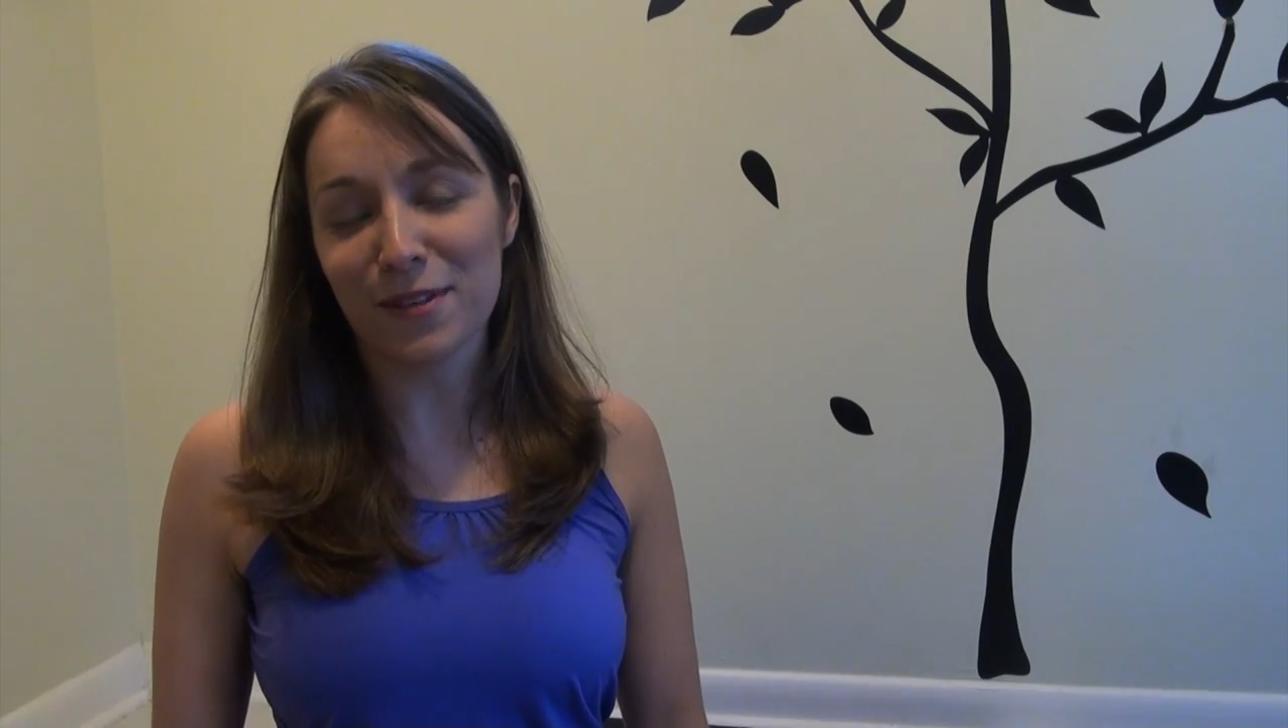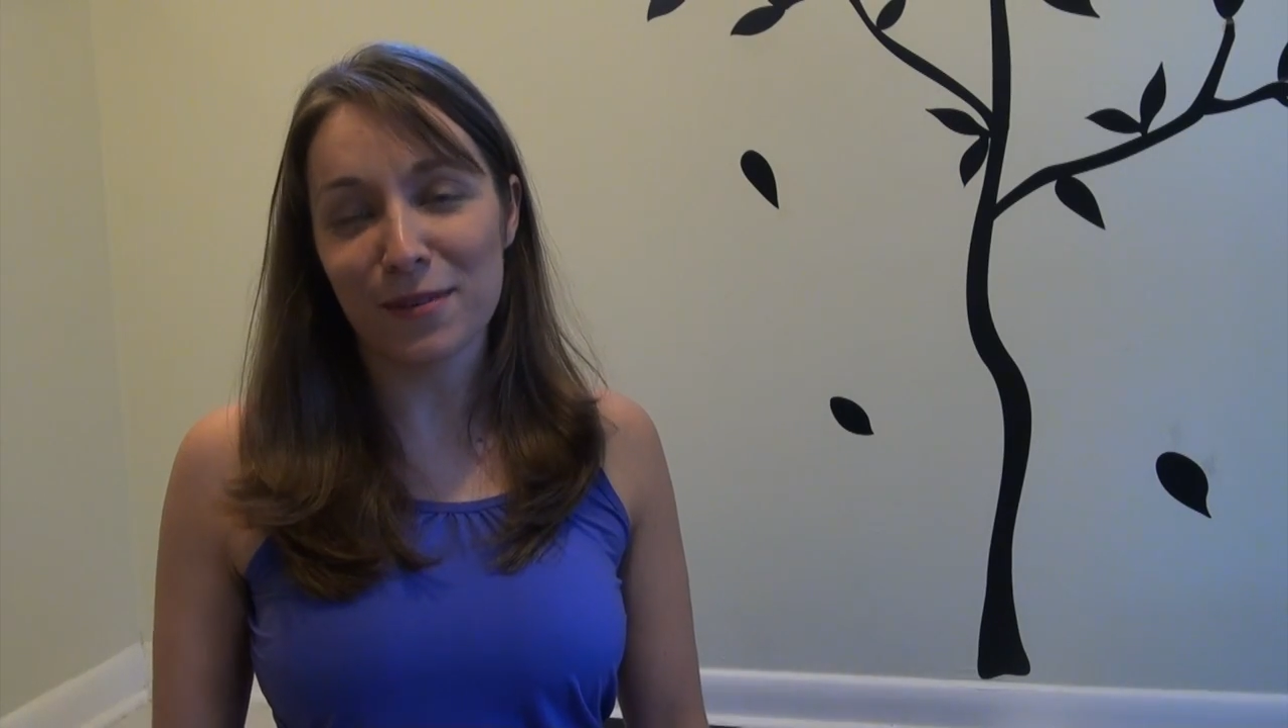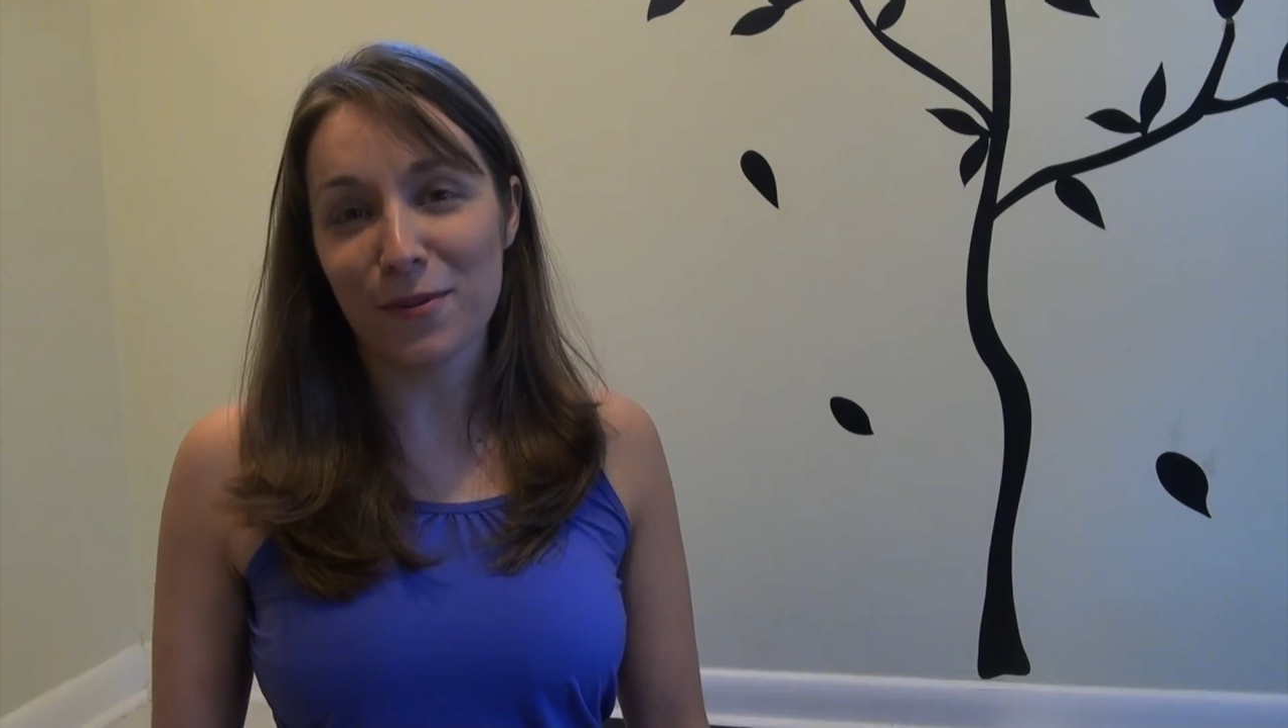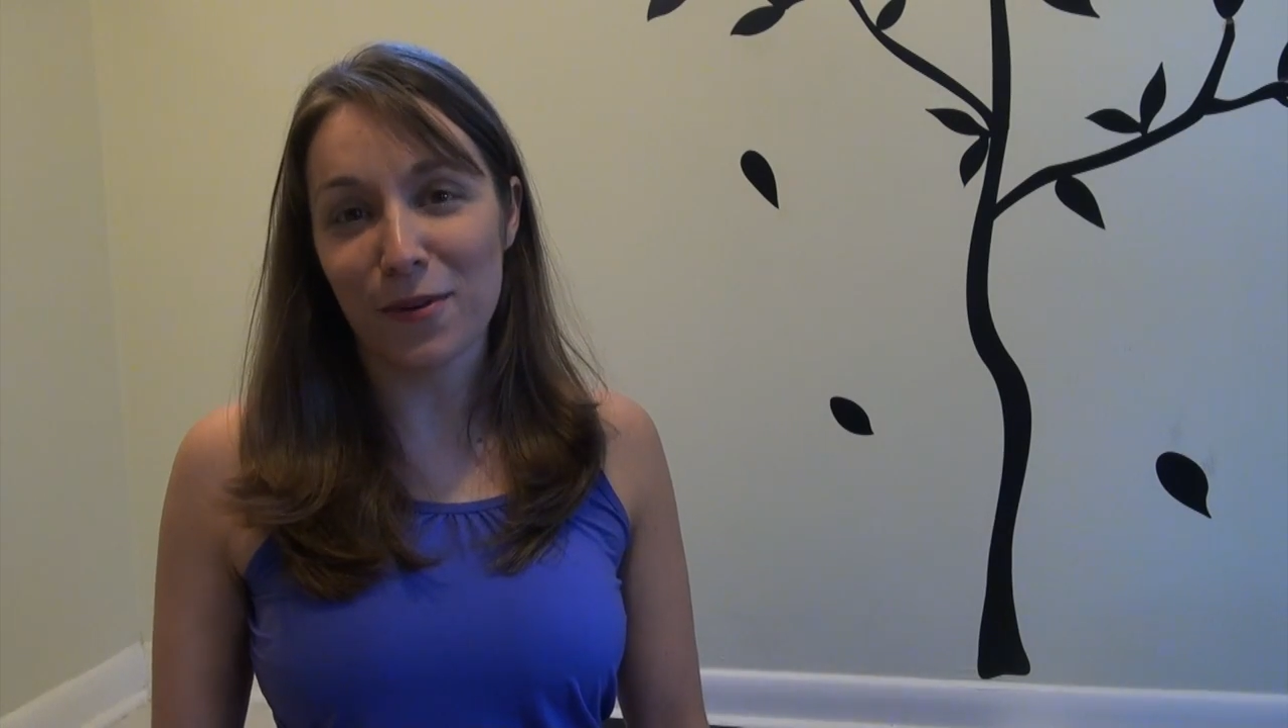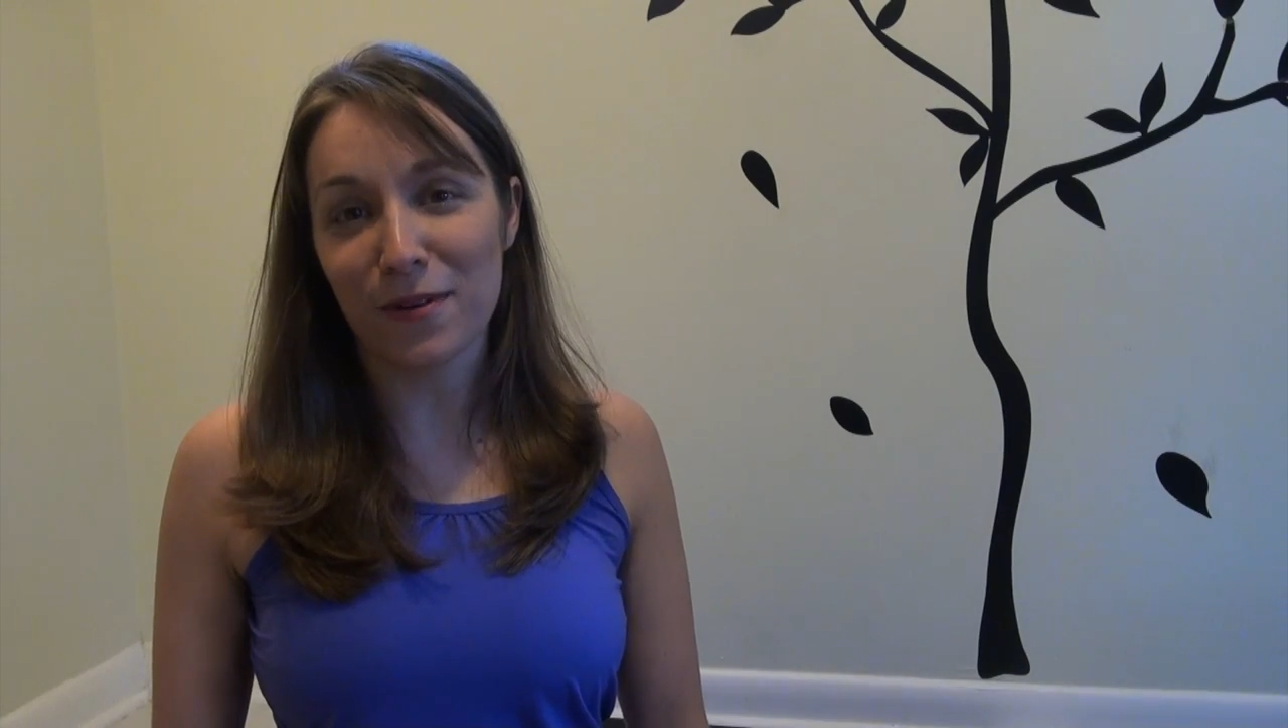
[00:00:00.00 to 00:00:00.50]

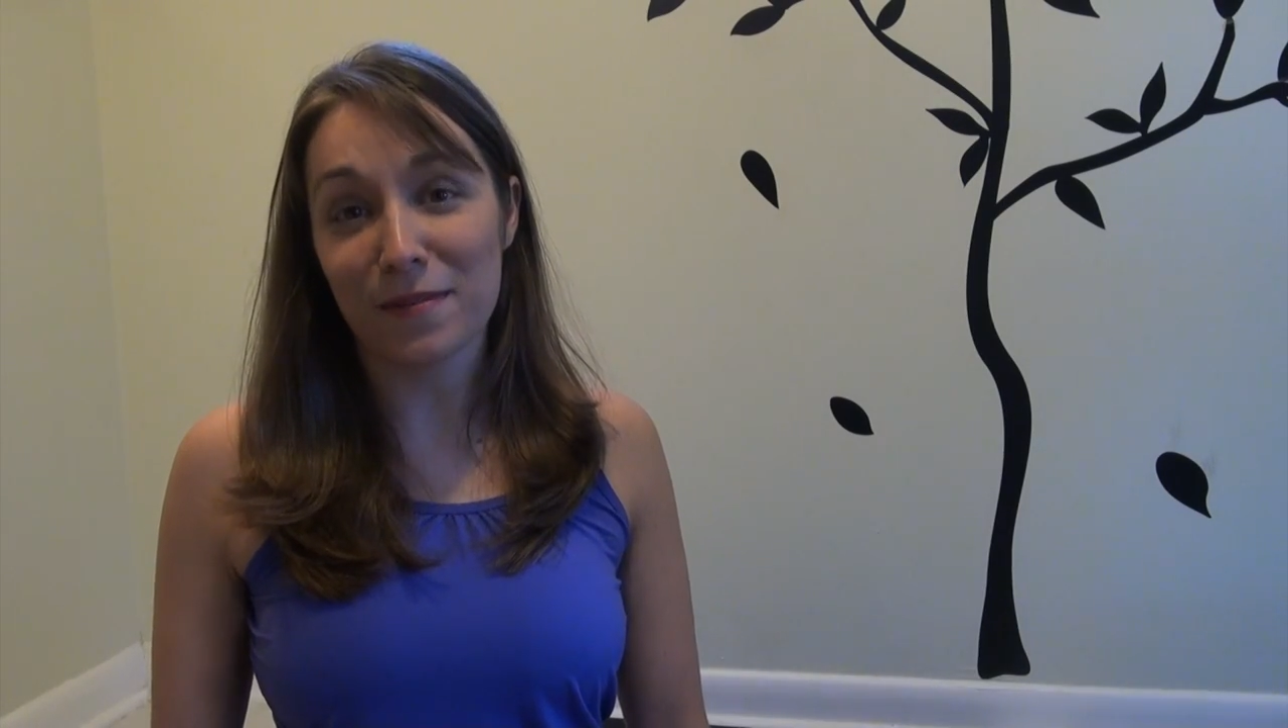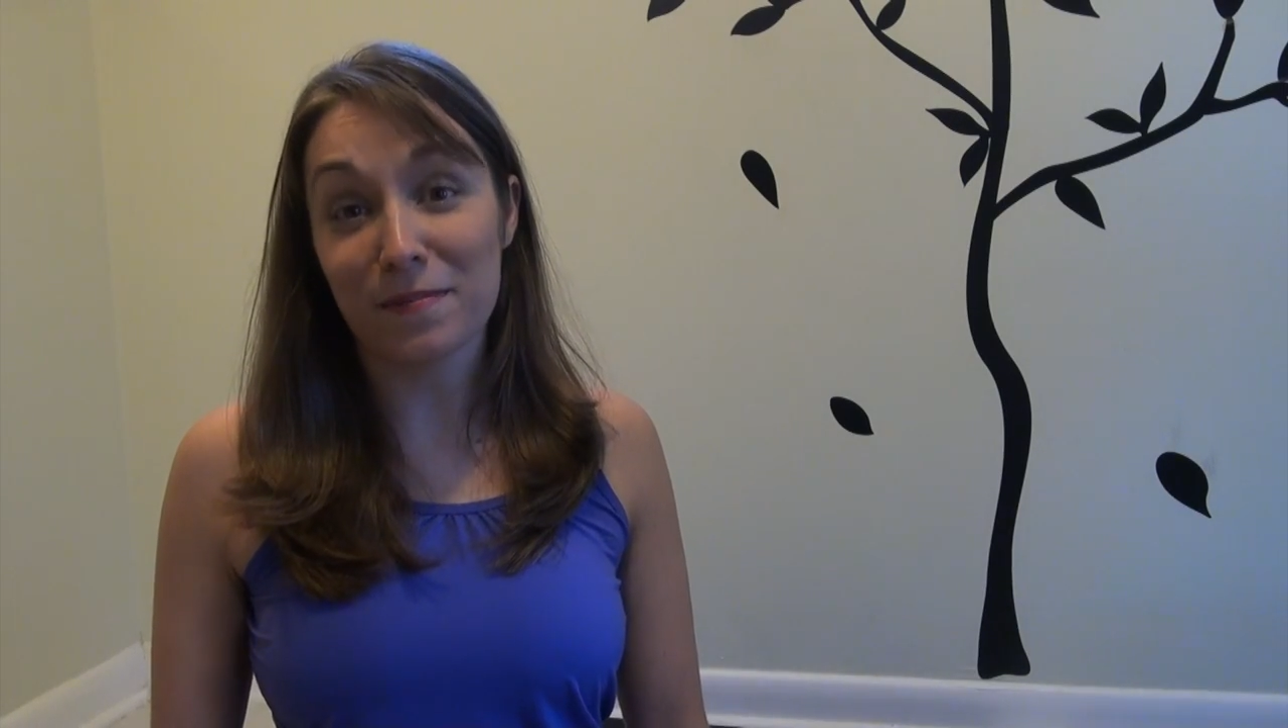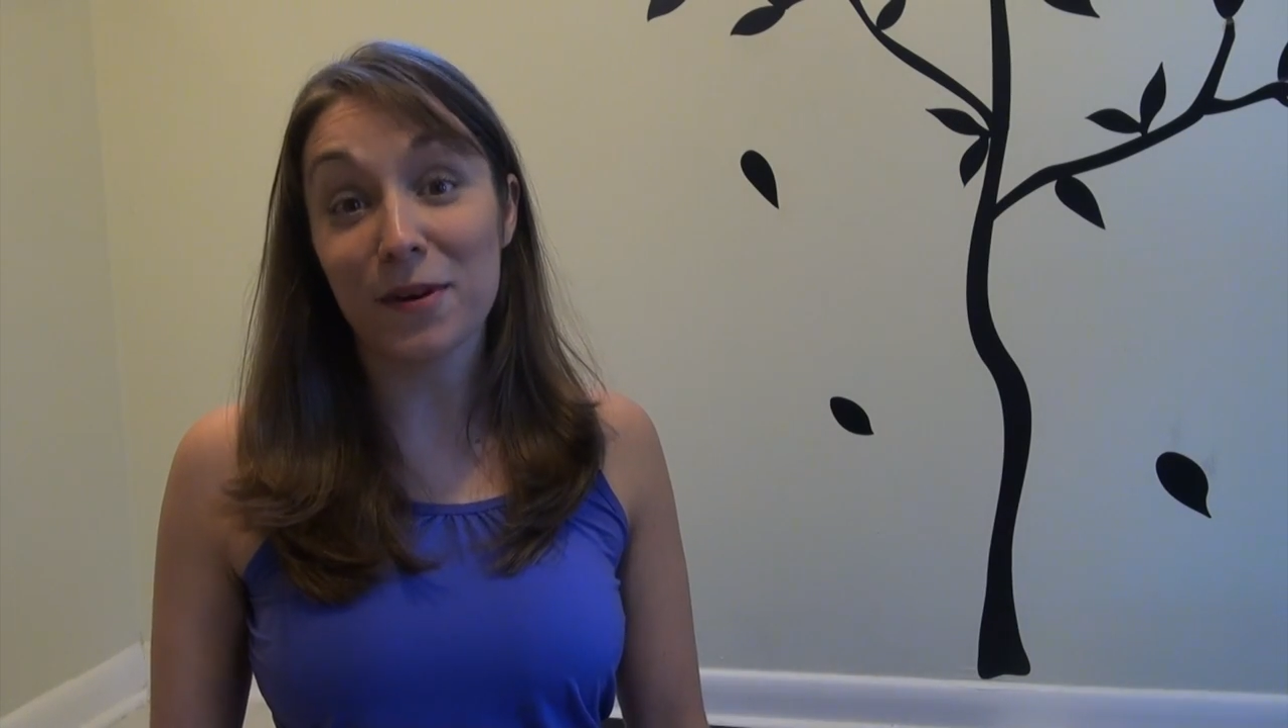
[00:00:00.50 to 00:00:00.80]
really important,